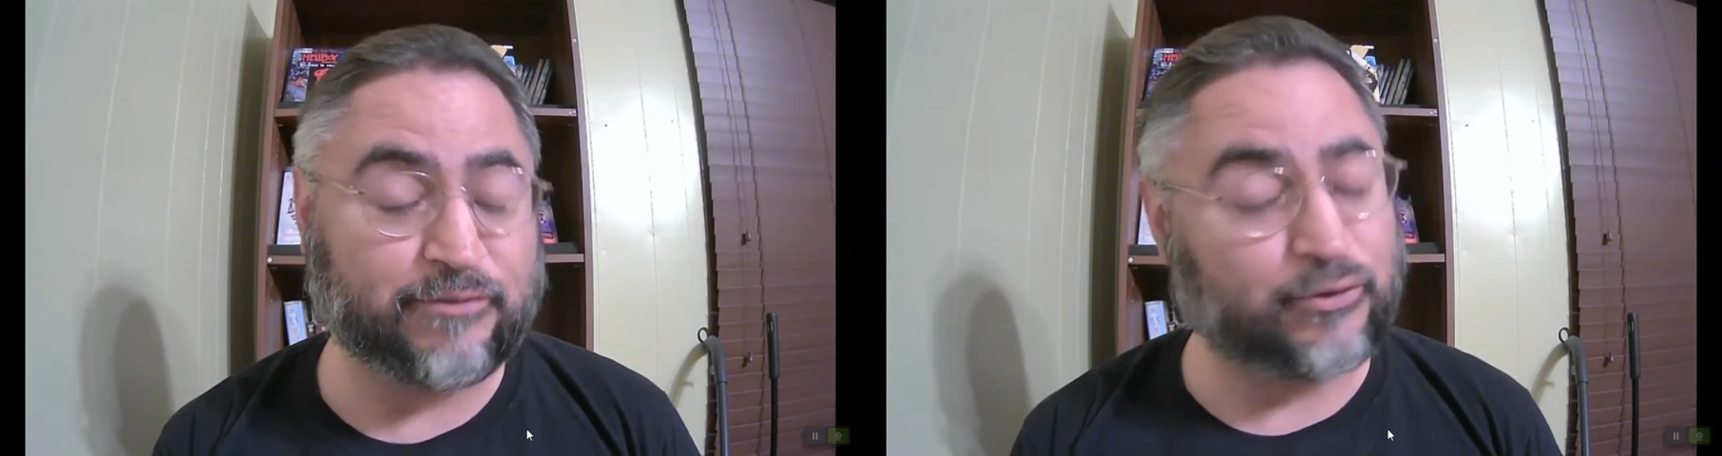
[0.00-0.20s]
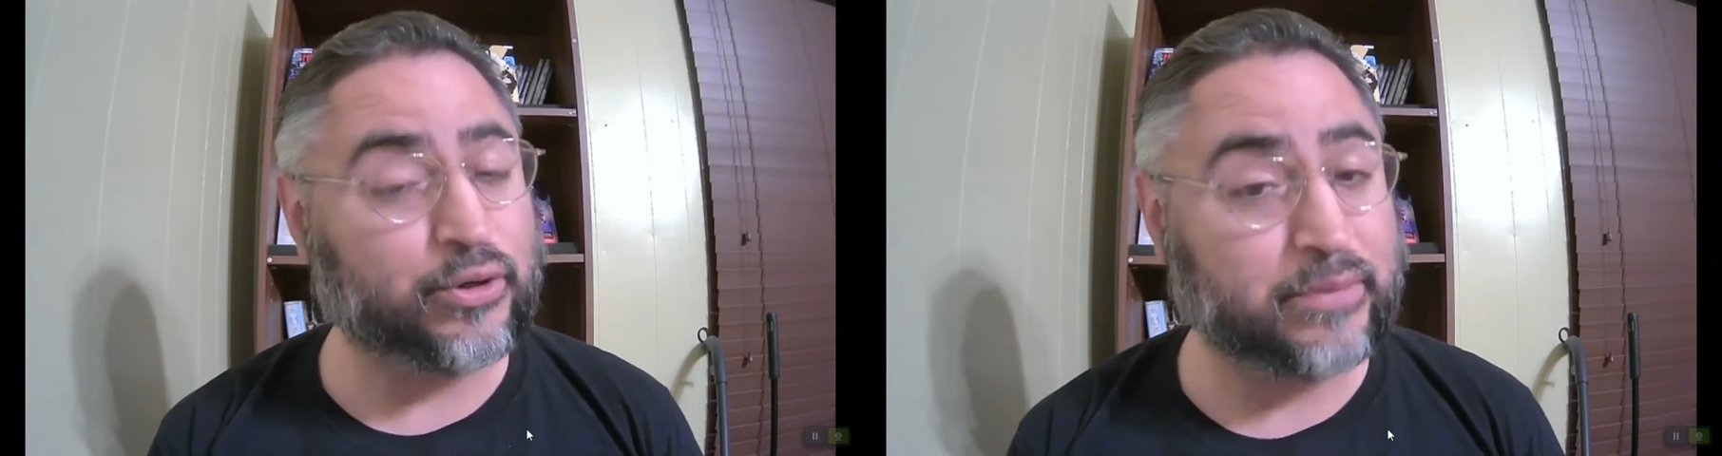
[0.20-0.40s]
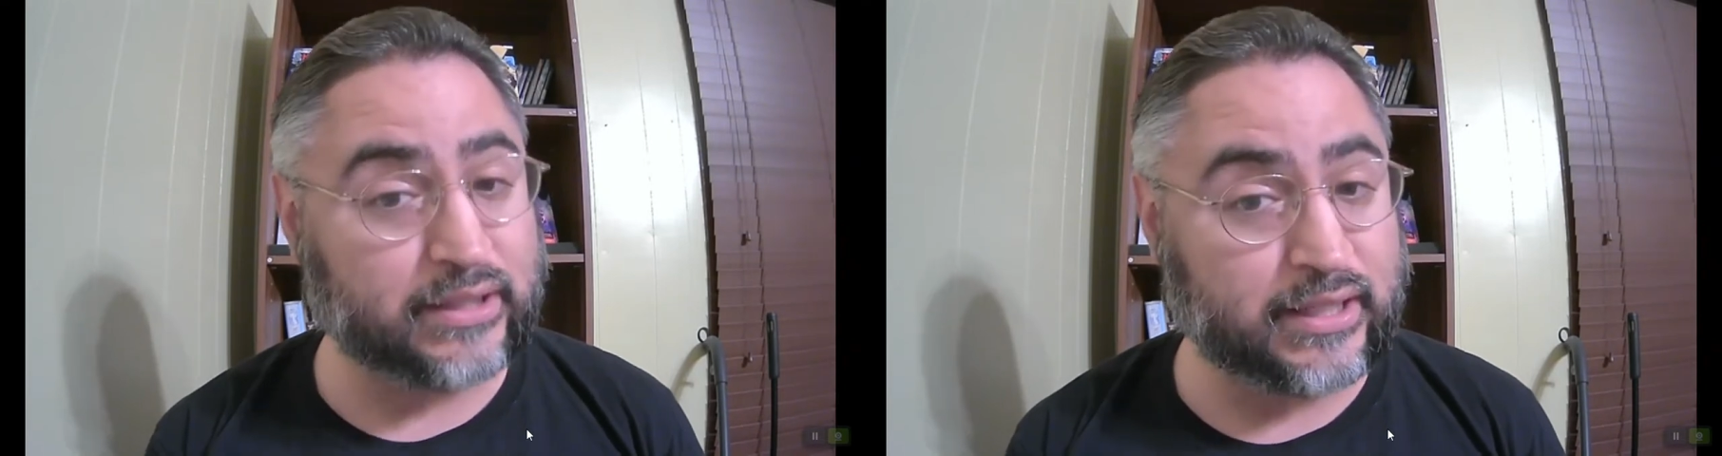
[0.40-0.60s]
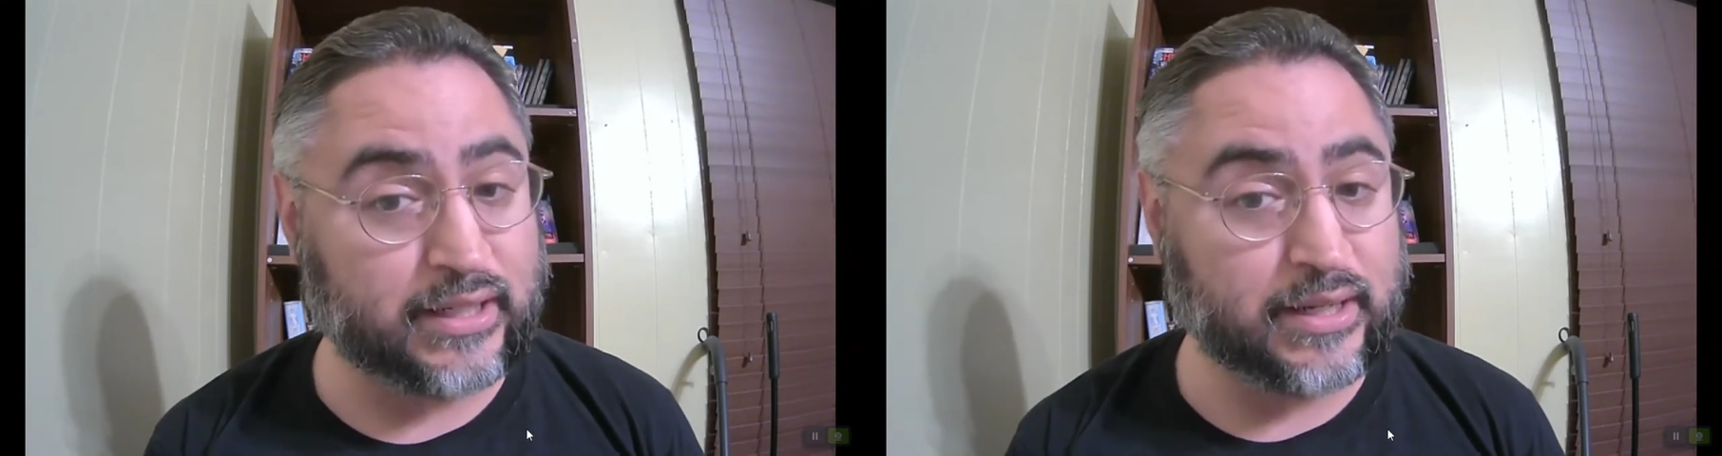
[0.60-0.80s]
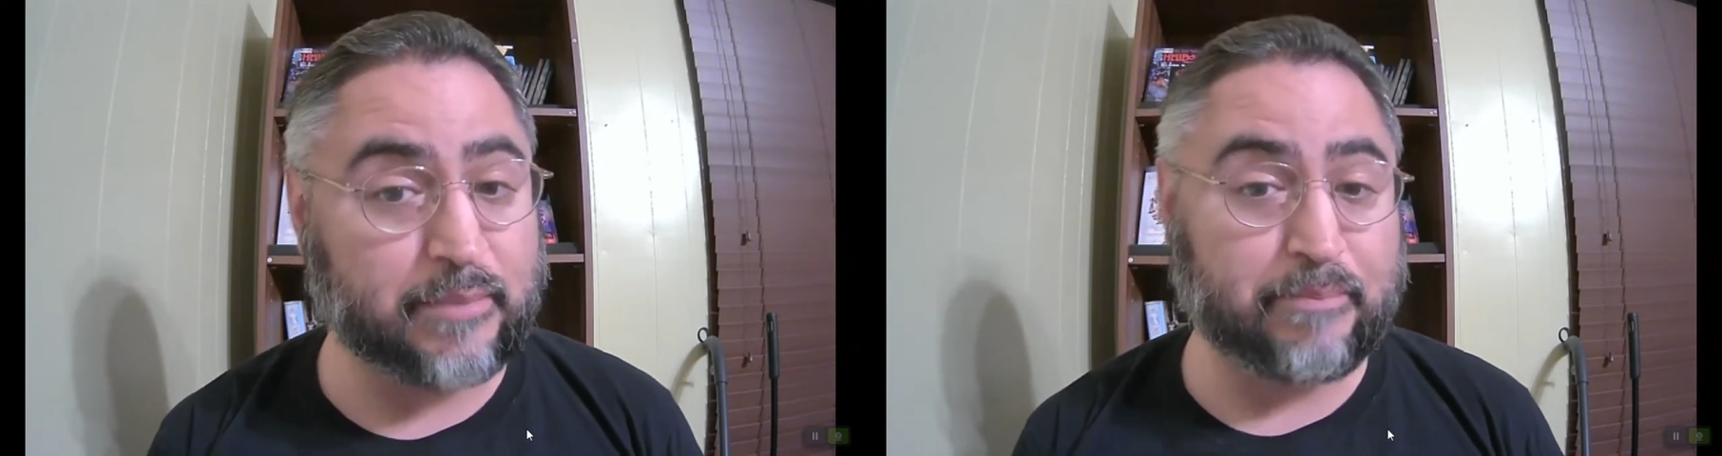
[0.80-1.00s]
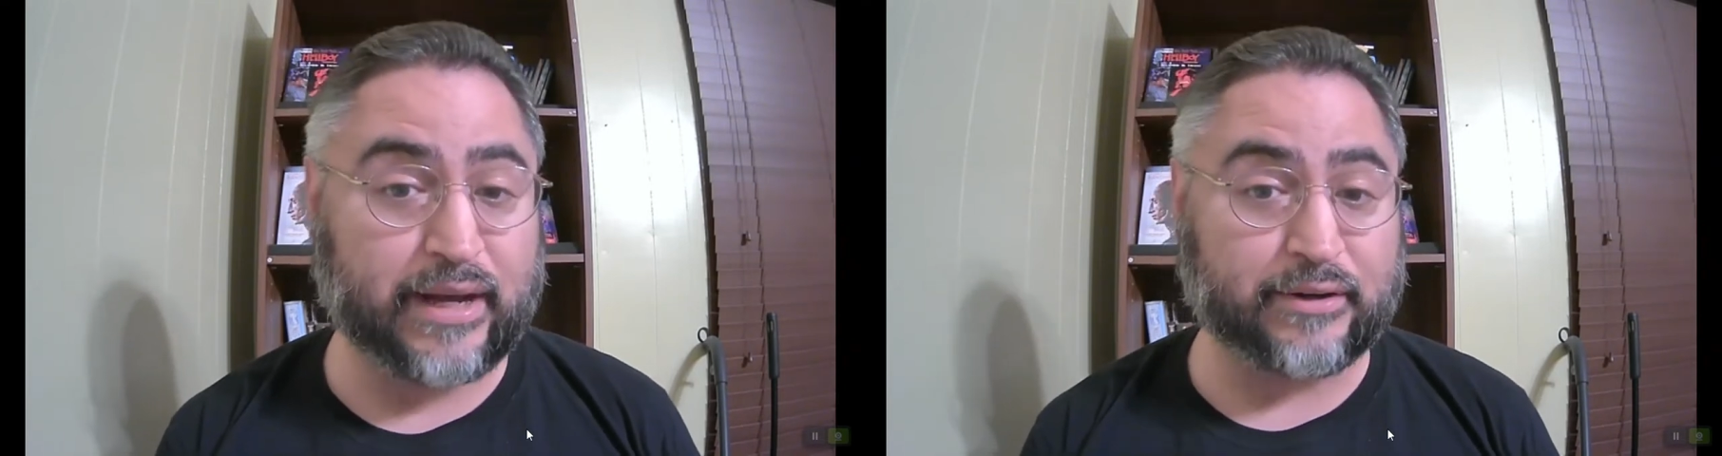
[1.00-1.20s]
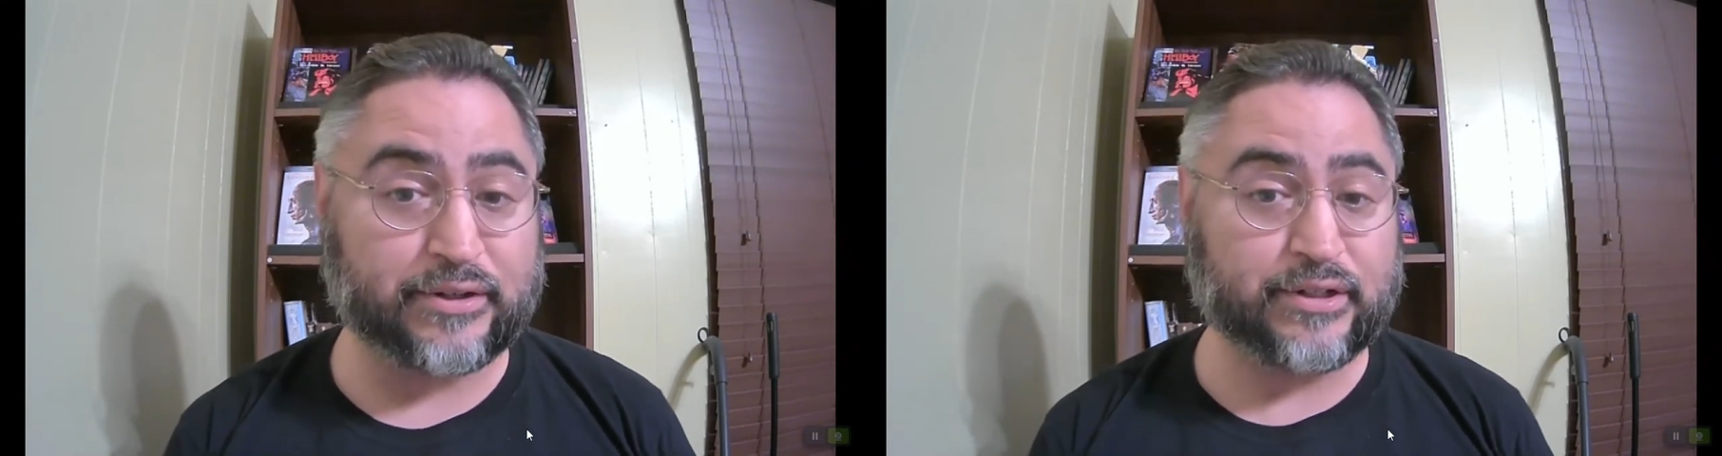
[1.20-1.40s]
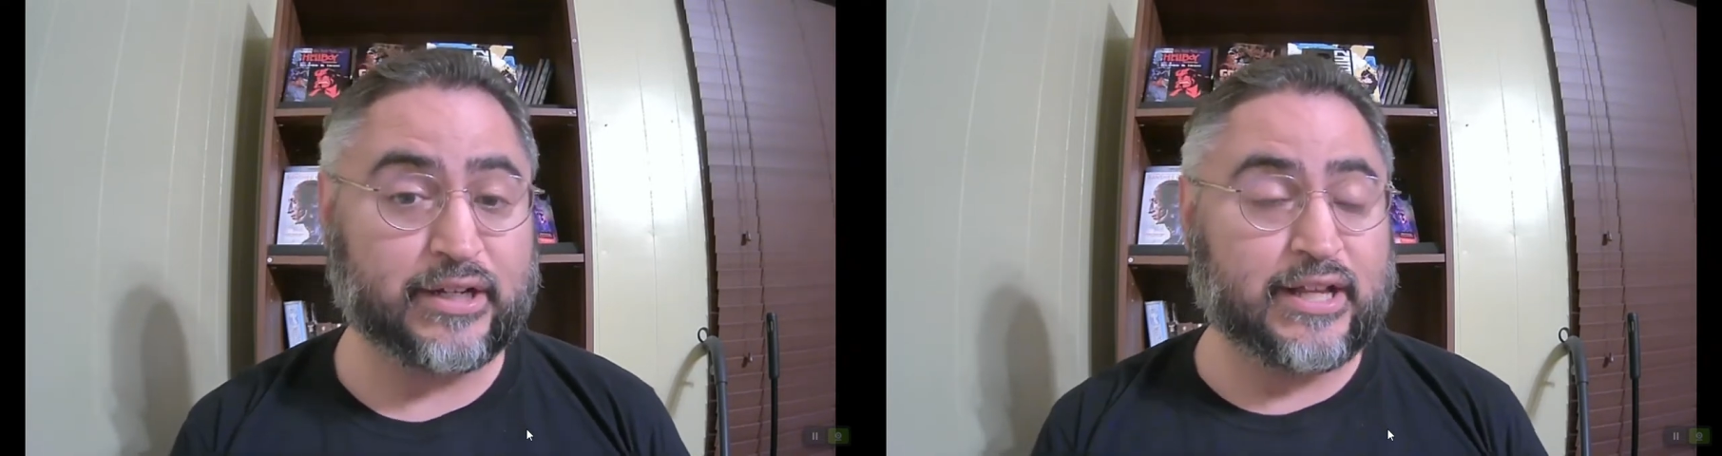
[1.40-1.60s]
formerly
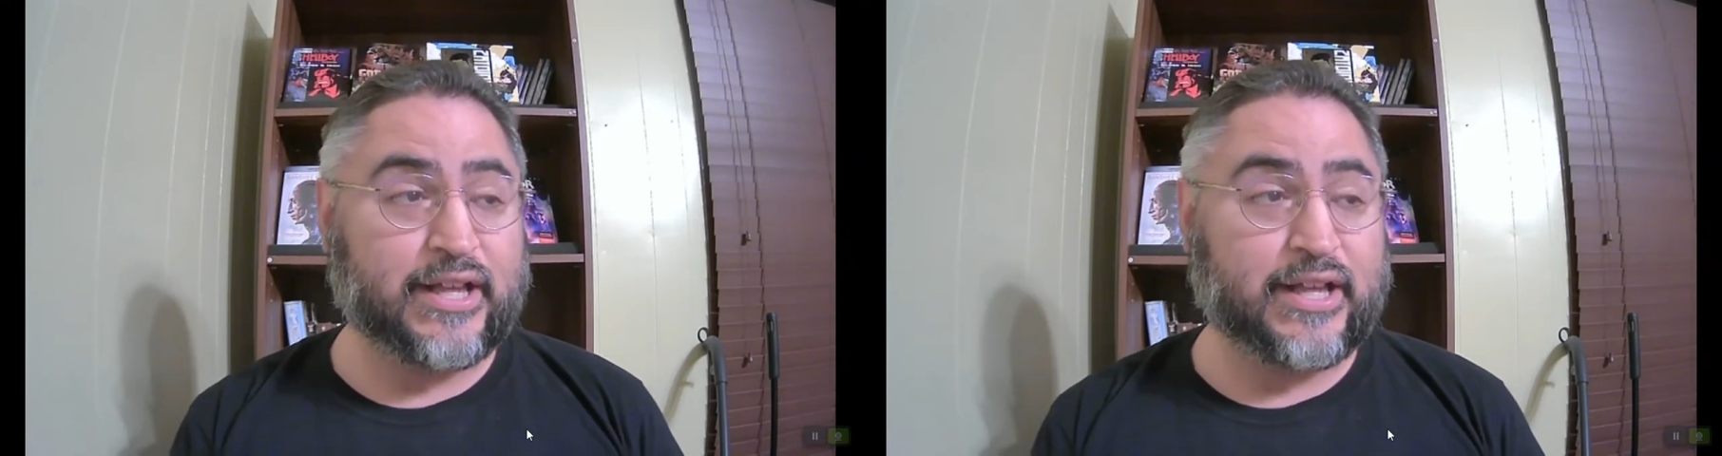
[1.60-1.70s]
Powder.